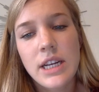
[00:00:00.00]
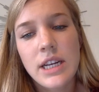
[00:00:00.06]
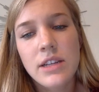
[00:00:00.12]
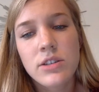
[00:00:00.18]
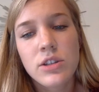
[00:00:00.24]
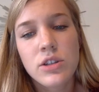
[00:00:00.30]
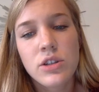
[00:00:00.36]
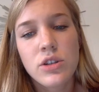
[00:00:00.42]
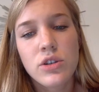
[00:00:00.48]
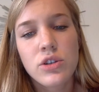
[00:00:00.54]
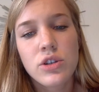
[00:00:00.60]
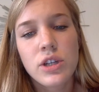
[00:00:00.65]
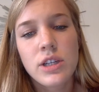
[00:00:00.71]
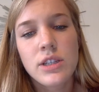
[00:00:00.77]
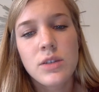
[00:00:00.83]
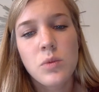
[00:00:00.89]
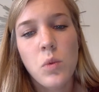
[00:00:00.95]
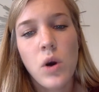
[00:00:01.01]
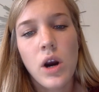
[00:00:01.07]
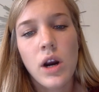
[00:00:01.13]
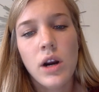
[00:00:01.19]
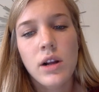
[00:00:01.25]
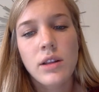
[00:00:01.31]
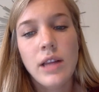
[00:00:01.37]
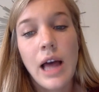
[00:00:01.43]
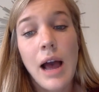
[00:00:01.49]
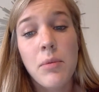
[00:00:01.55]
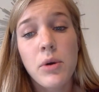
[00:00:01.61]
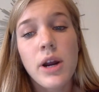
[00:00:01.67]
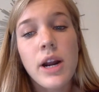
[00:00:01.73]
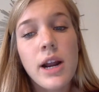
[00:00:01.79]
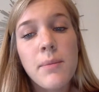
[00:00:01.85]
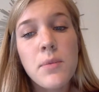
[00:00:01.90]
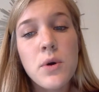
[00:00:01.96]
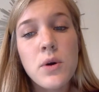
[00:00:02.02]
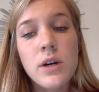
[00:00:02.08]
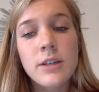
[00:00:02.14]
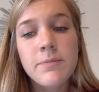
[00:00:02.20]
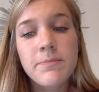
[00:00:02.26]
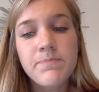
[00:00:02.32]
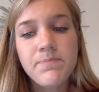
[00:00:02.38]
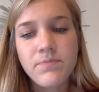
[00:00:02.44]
and institutions were collaborating more.